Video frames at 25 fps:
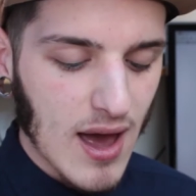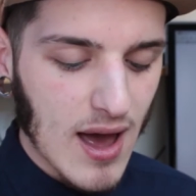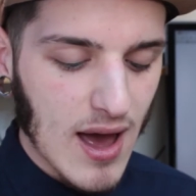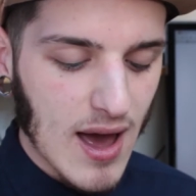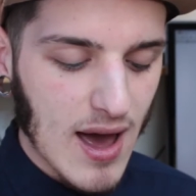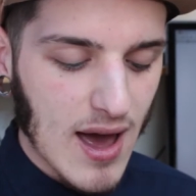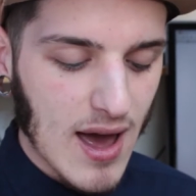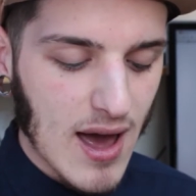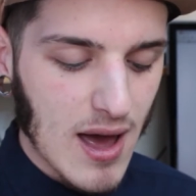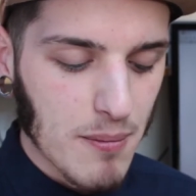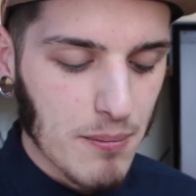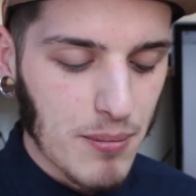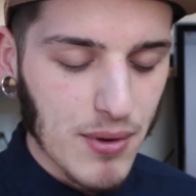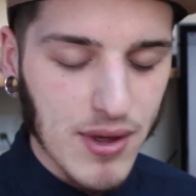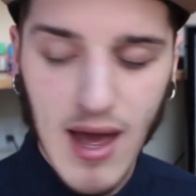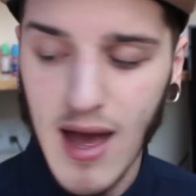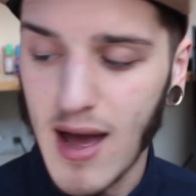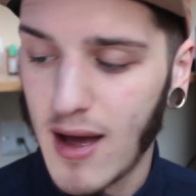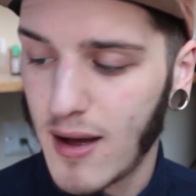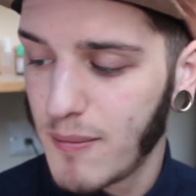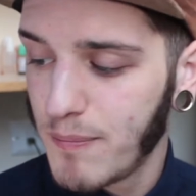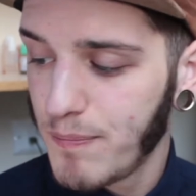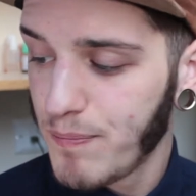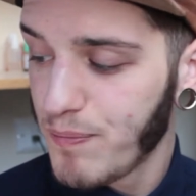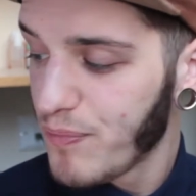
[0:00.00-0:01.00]
But
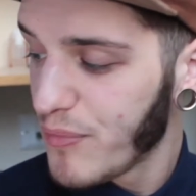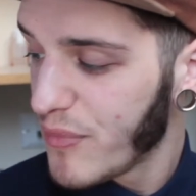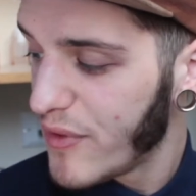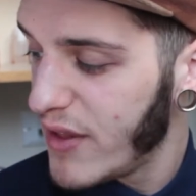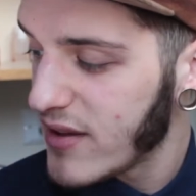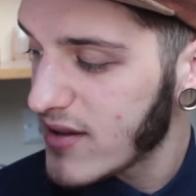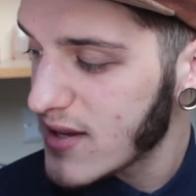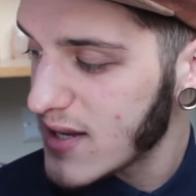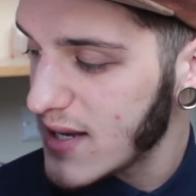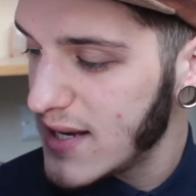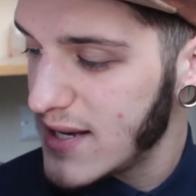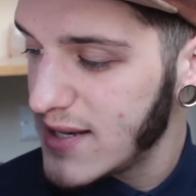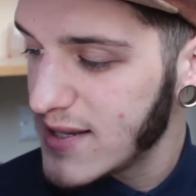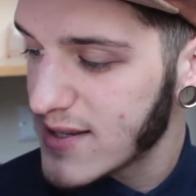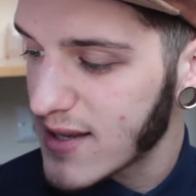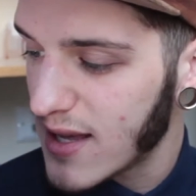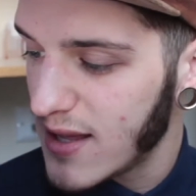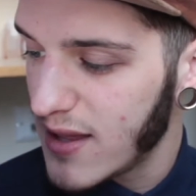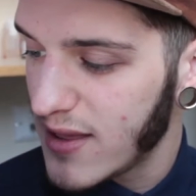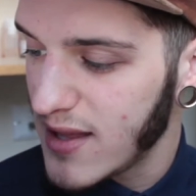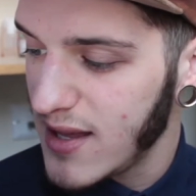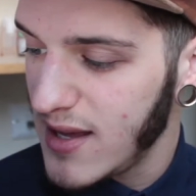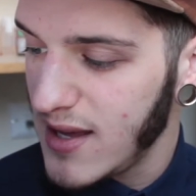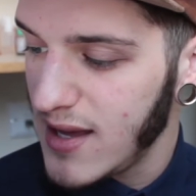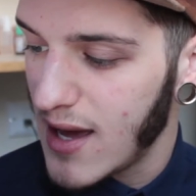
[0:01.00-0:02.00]
yeah, this is
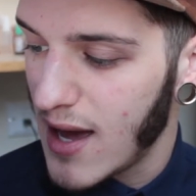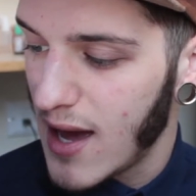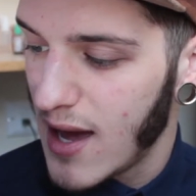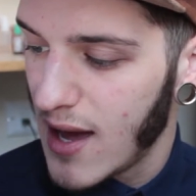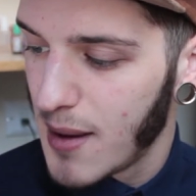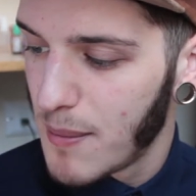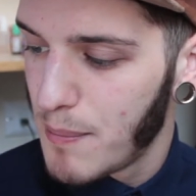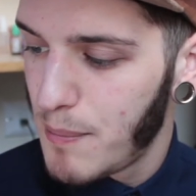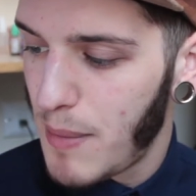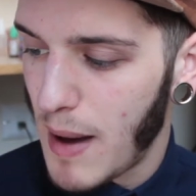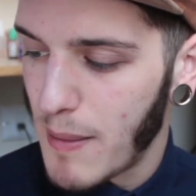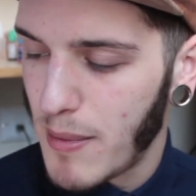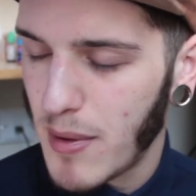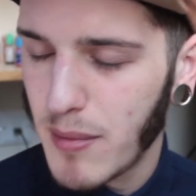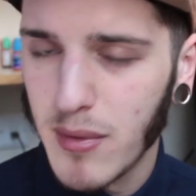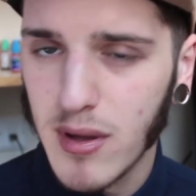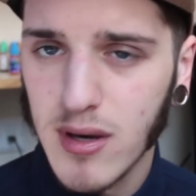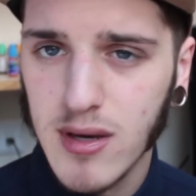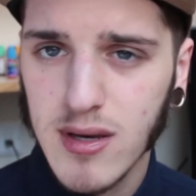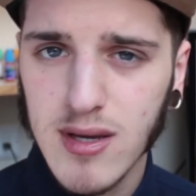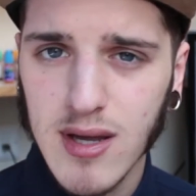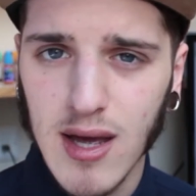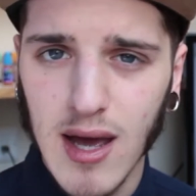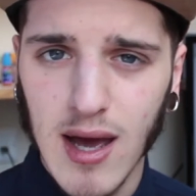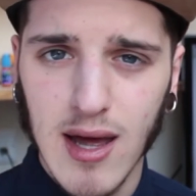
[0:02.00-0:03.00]
the
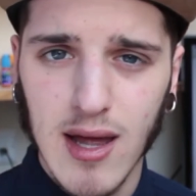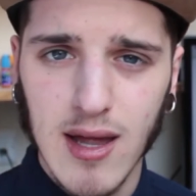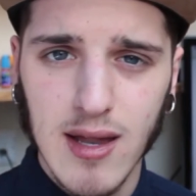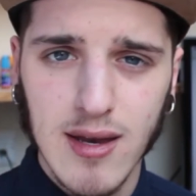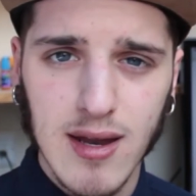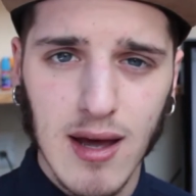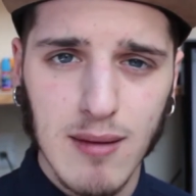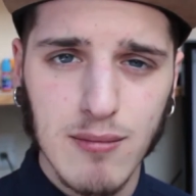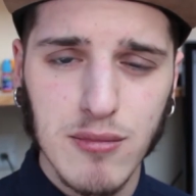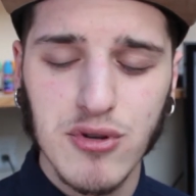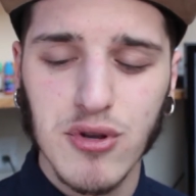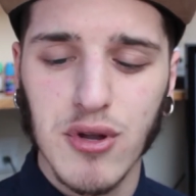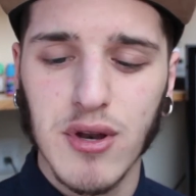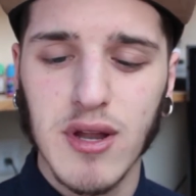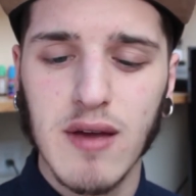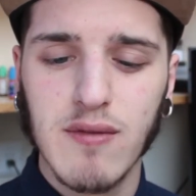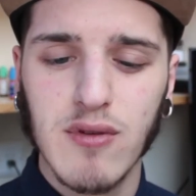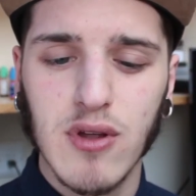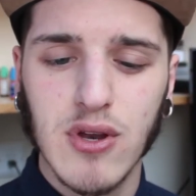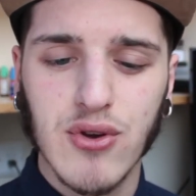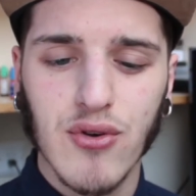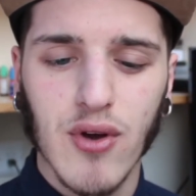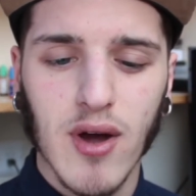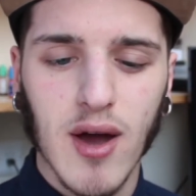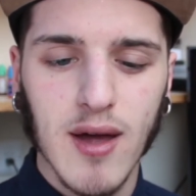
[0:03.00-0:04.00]
peppermint, and I'm just going to
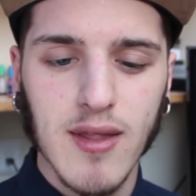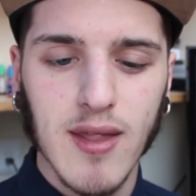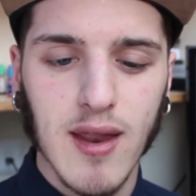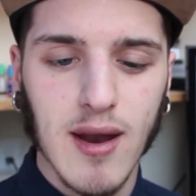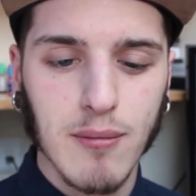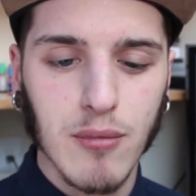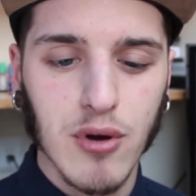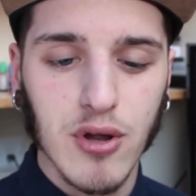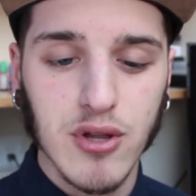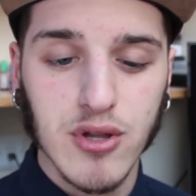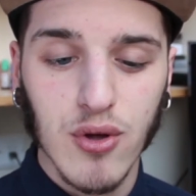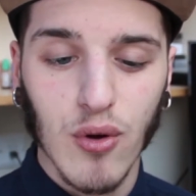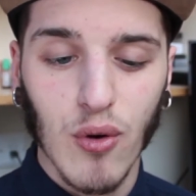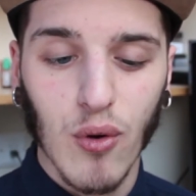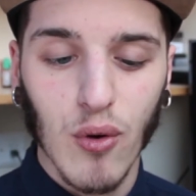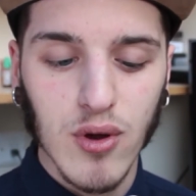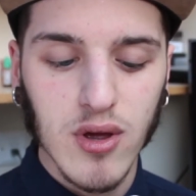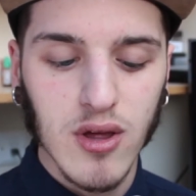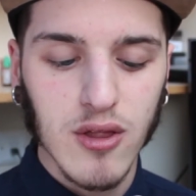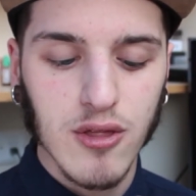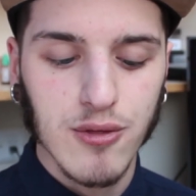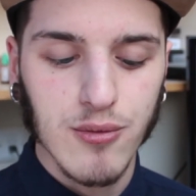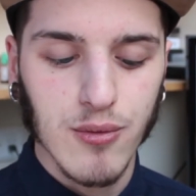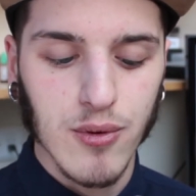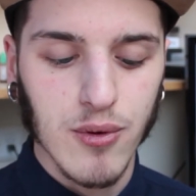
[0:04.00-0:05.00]
give it a try, and then I'm going to talk
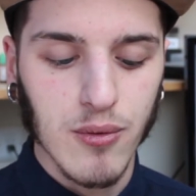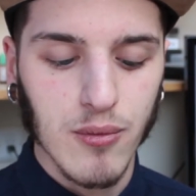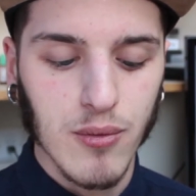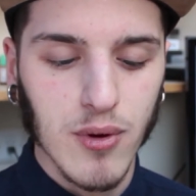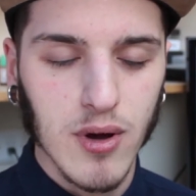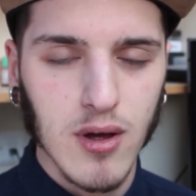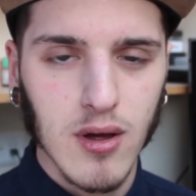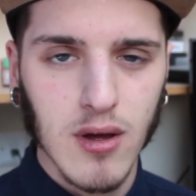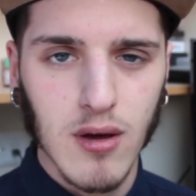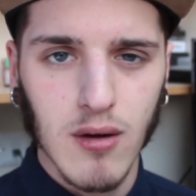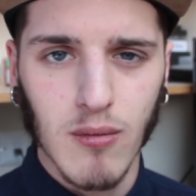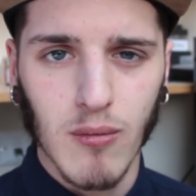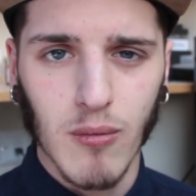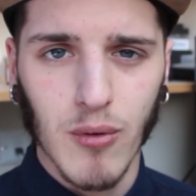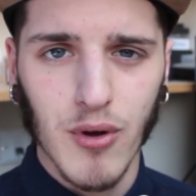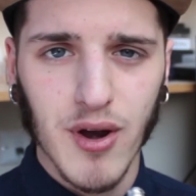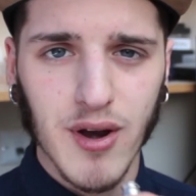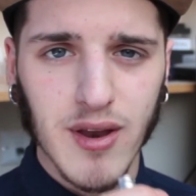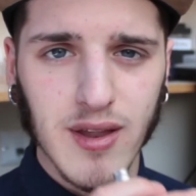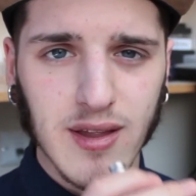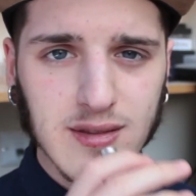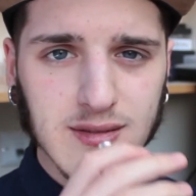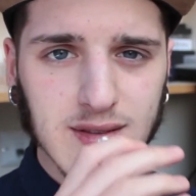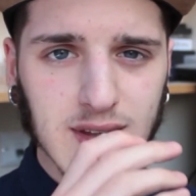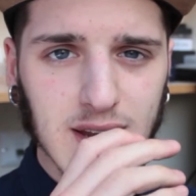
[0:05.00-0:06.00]
you through what it
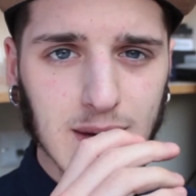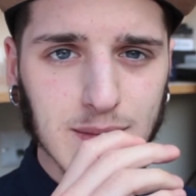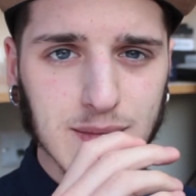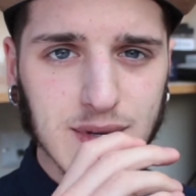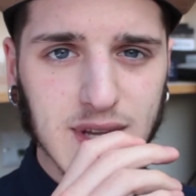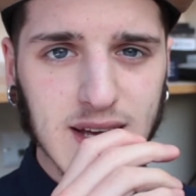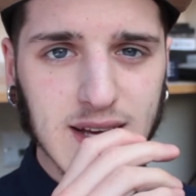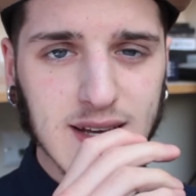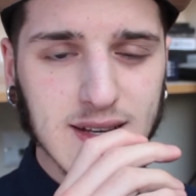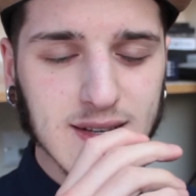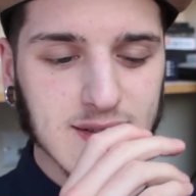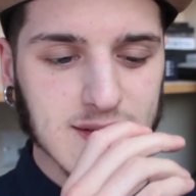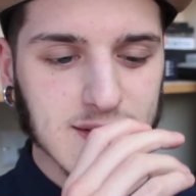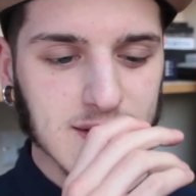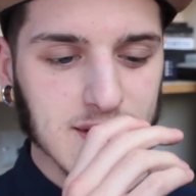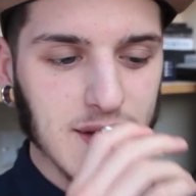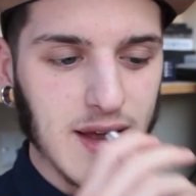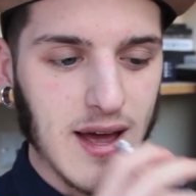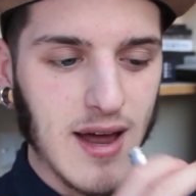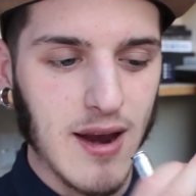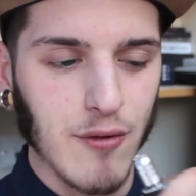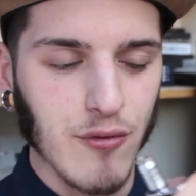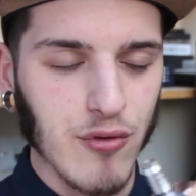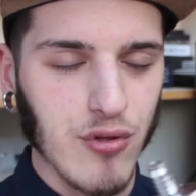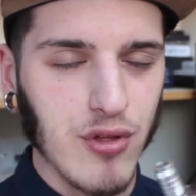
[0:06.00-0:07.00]
is that I'm tasting,
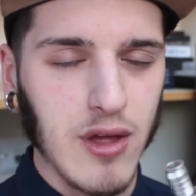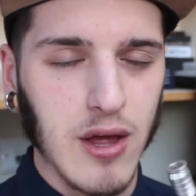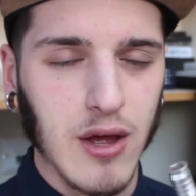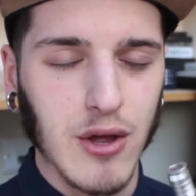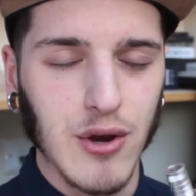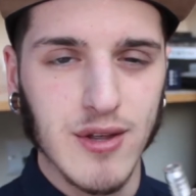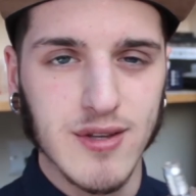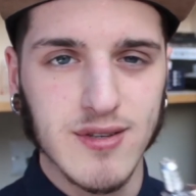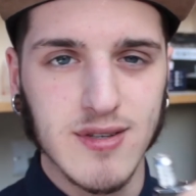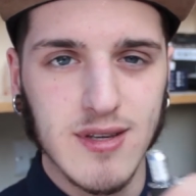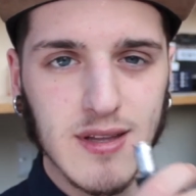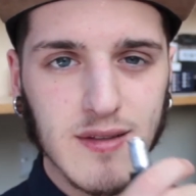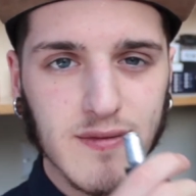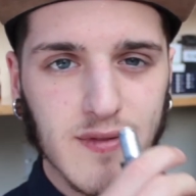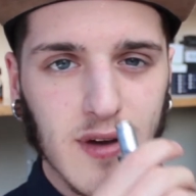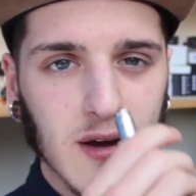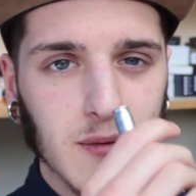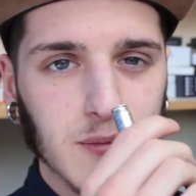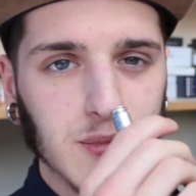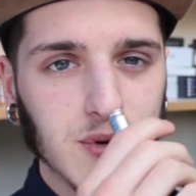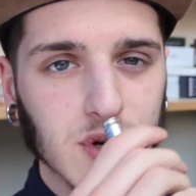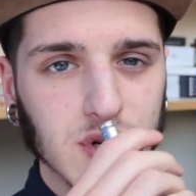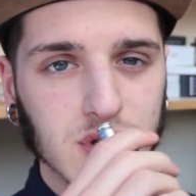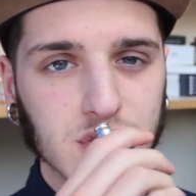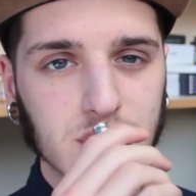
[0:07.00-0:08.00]
and obviously you're going to see the vapor
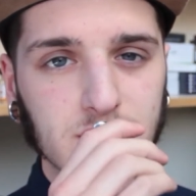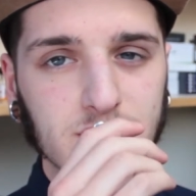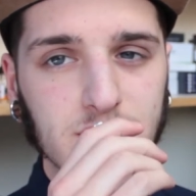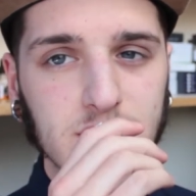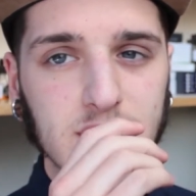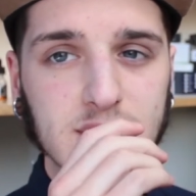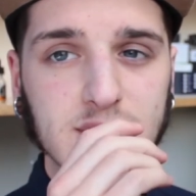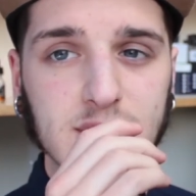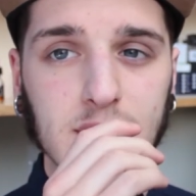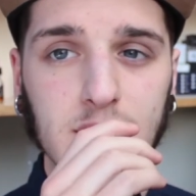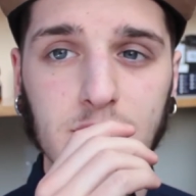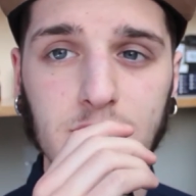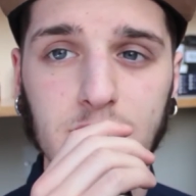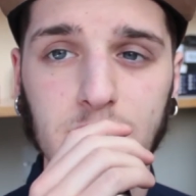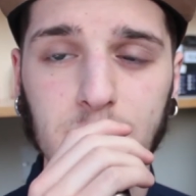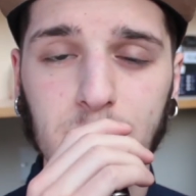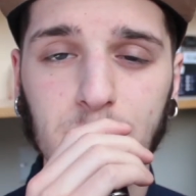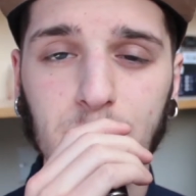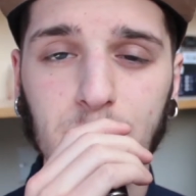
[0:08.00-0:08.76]
production for yourself.